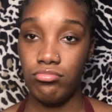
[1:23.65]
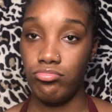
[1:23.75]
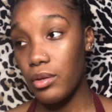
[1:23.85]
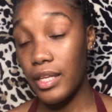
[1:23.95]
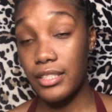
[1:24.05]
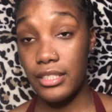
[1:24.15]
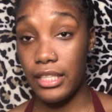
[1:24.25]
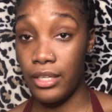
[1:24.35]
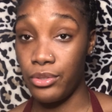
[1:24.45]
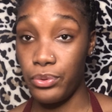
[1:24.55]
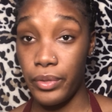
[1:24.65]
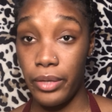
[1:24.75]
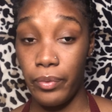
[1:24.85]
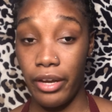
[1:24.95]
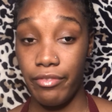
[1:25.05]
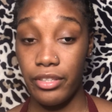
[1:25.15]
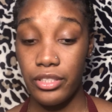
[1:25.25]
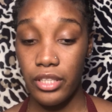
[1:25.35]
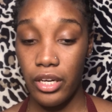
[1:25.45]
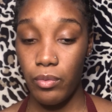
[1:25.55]
Let's just get into it. When I first
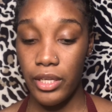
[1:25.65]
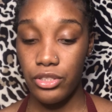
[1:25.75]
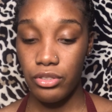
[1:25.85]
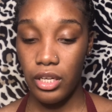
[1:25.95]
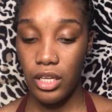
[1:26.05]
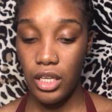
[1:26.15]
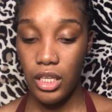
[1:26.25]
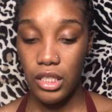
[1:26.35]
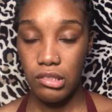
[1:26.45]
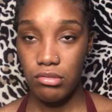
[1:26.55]
started waist training,